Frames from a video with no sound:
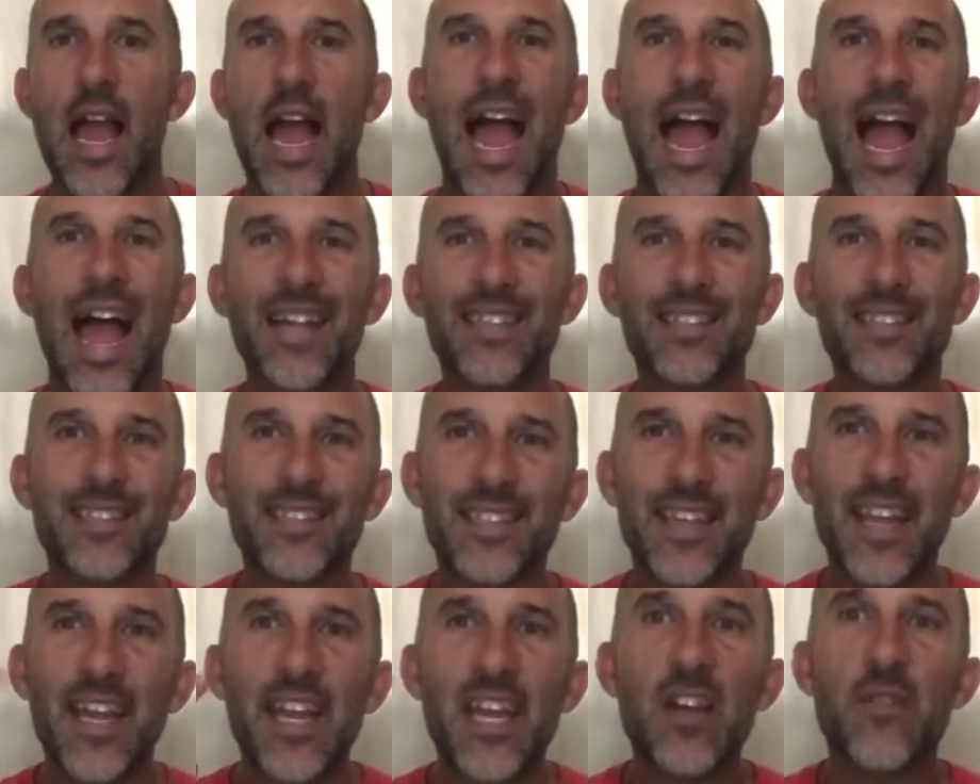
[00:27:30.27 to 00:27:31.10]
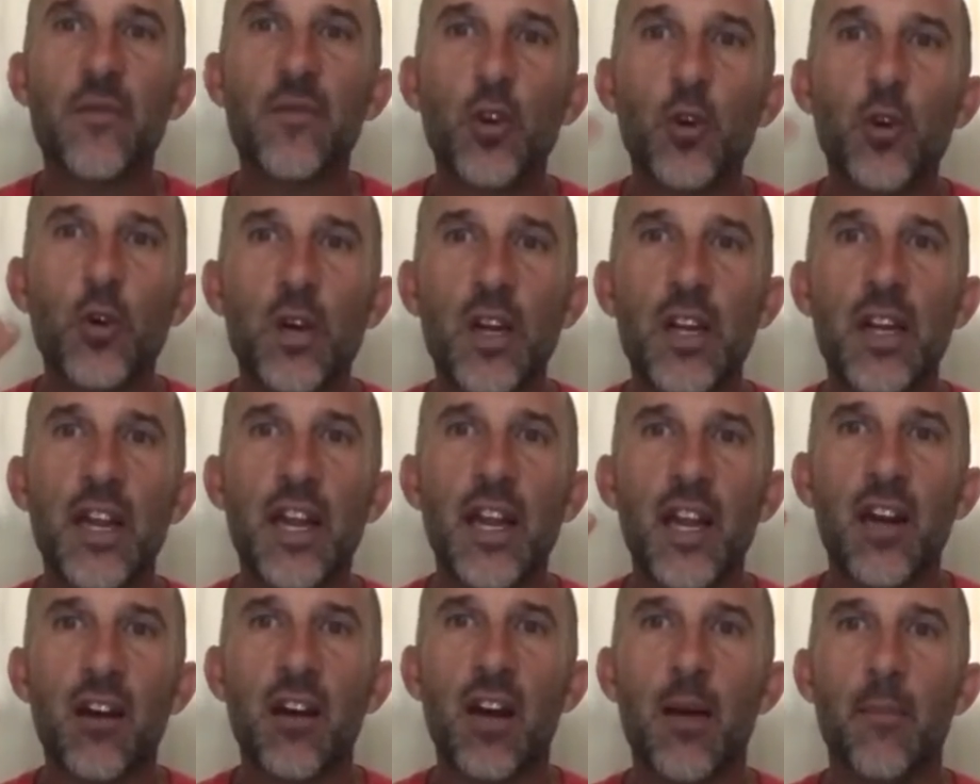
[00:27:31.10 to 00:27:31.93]
And see if you can
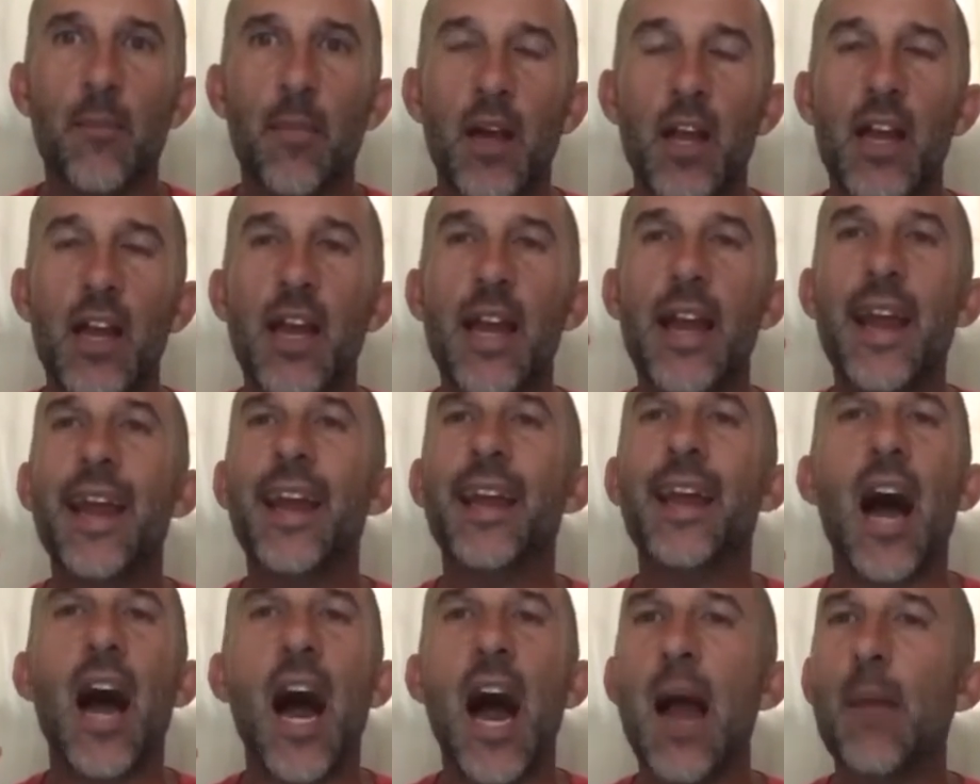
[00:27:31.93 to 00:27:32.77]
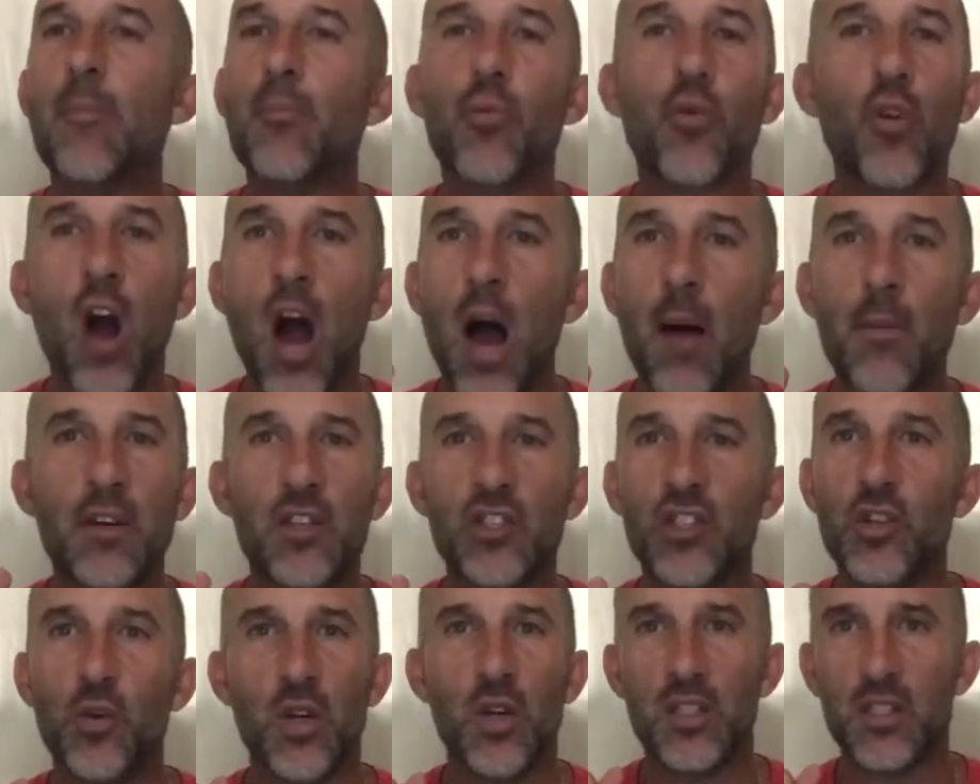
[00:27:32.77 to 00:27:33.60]
hear him. I
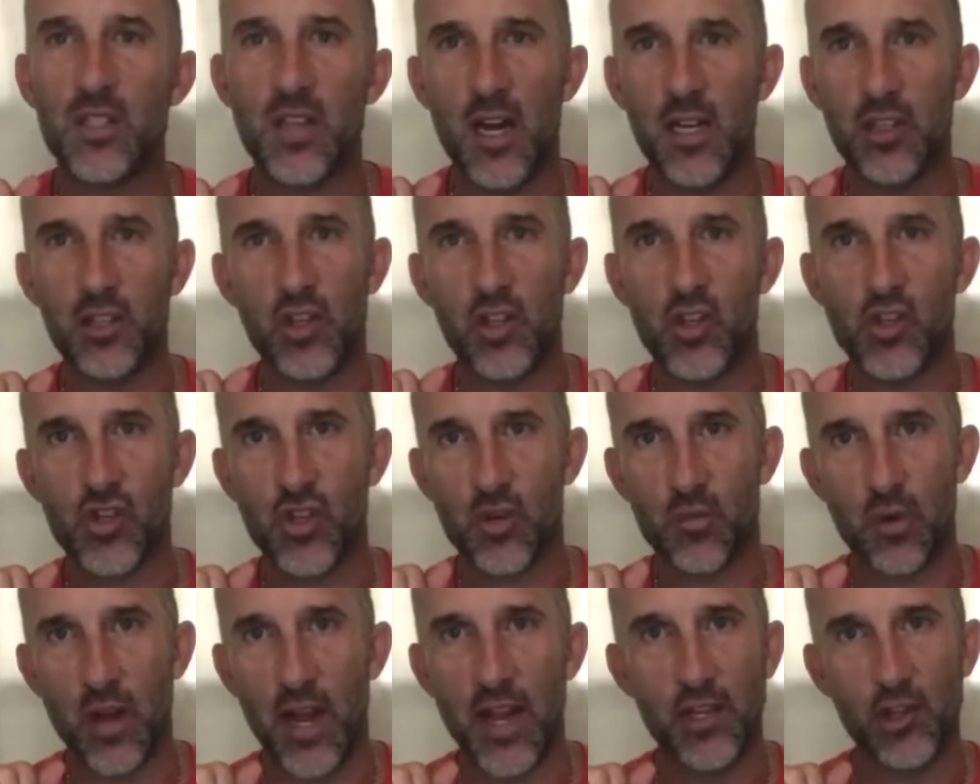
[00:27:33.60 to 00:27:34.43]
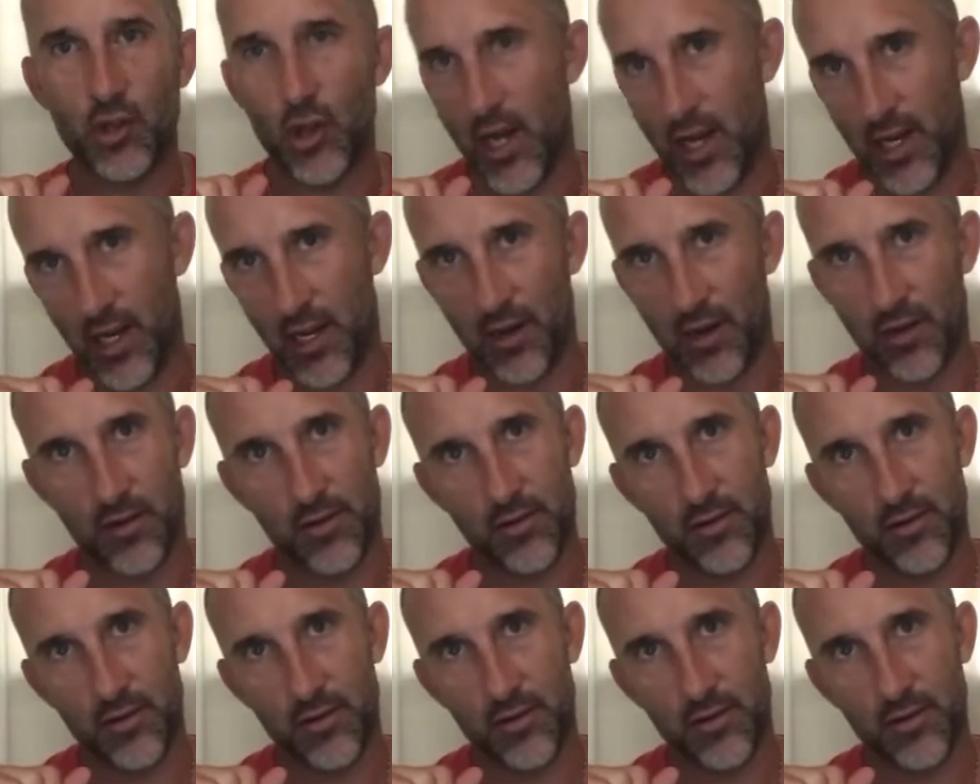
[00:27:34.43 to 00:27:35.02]
promise you, it's not just your brain training.